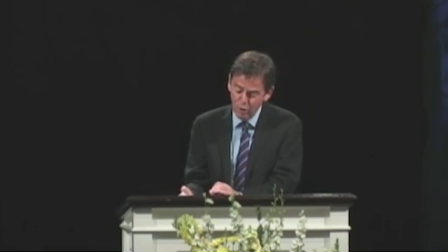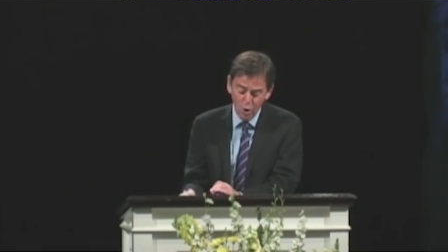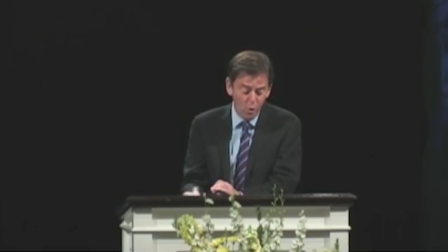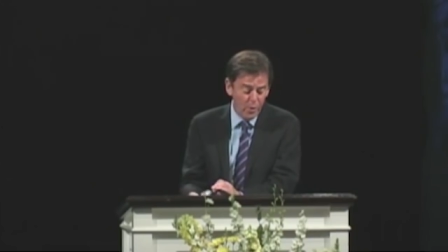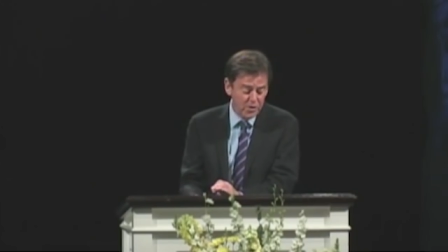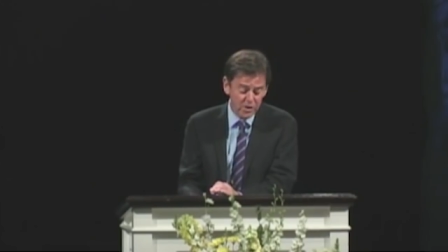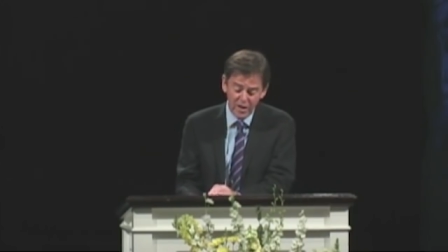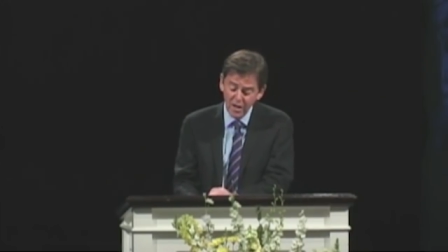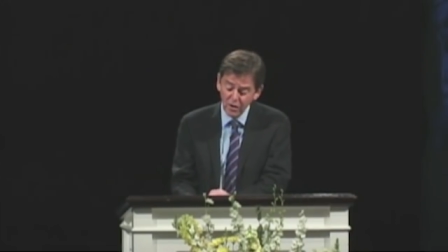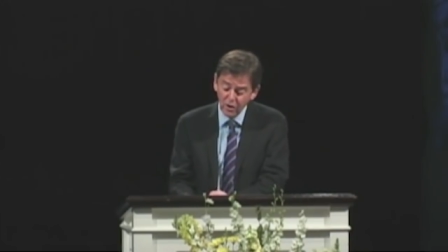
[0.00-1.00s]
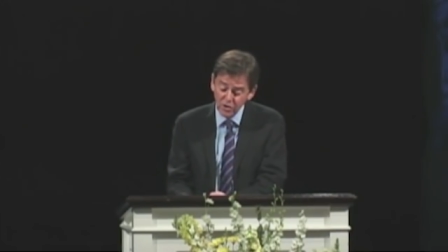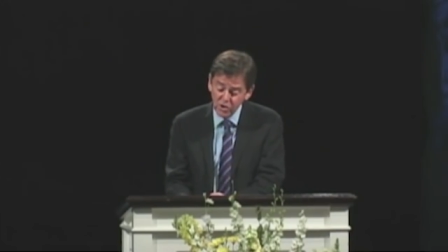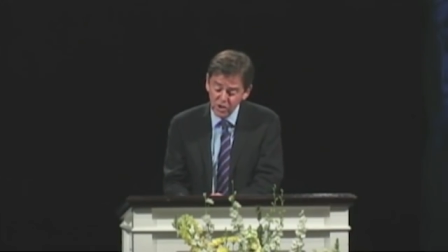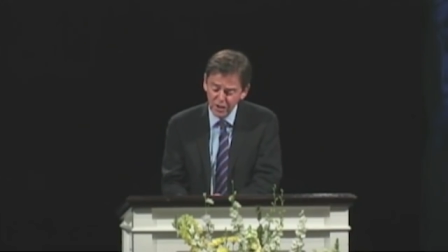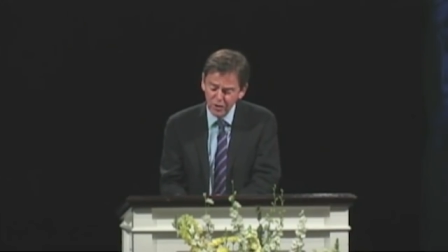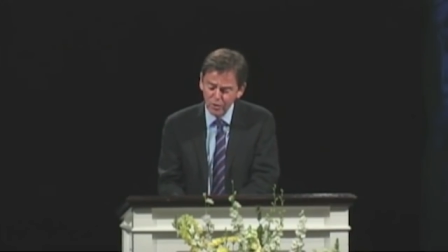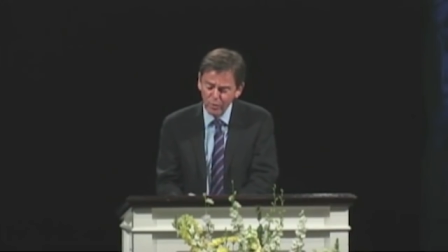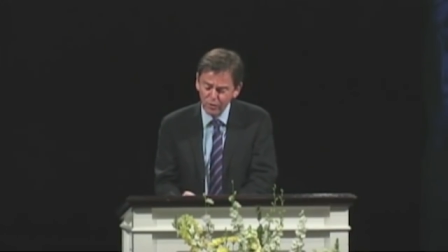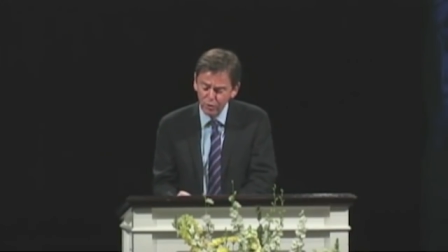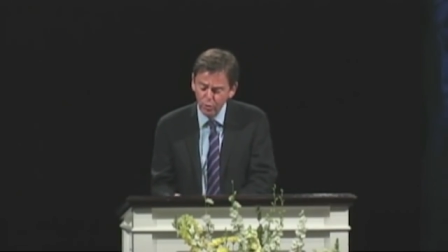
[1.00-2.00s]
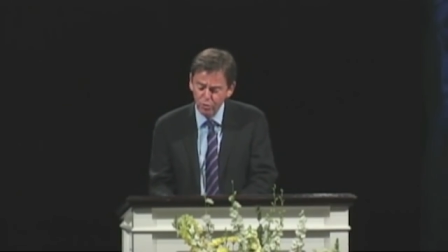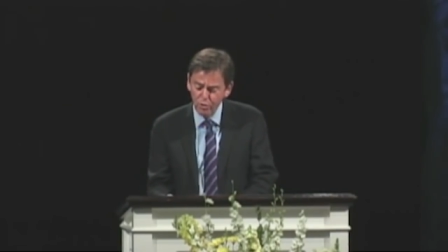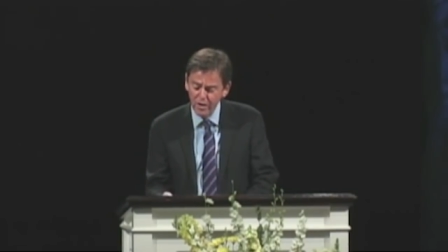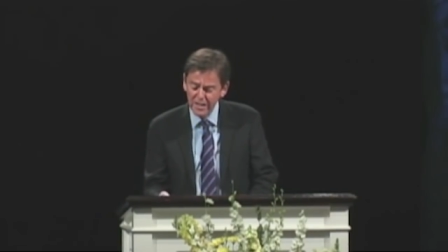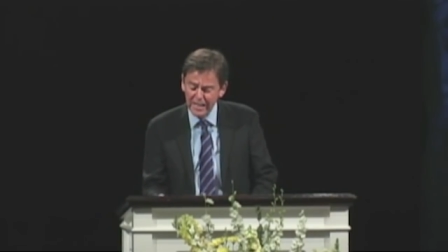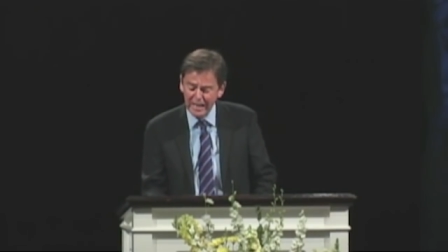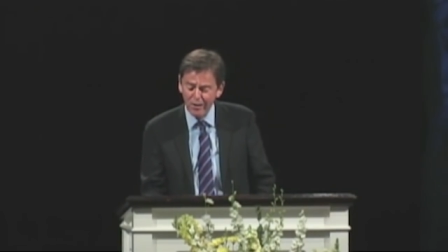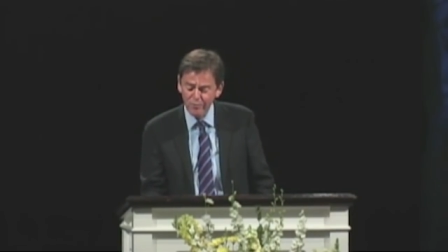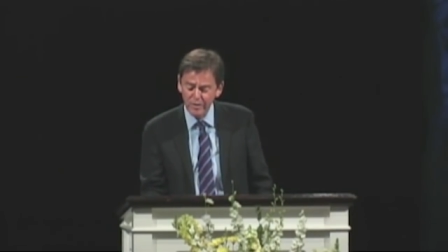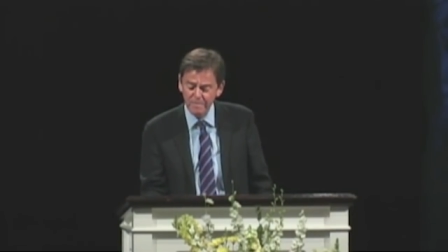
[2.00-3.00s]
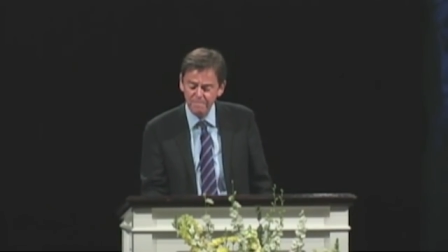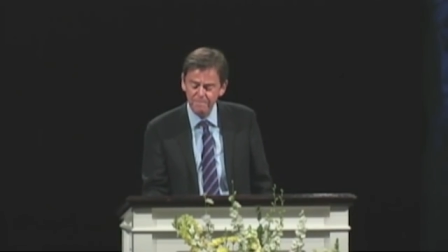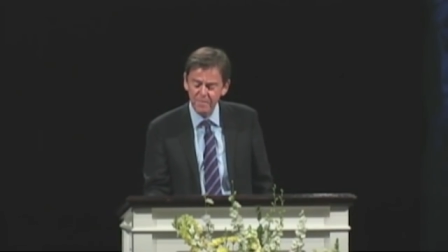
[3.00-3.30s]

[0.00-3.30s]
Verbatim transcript: always considered with Luther and Calvin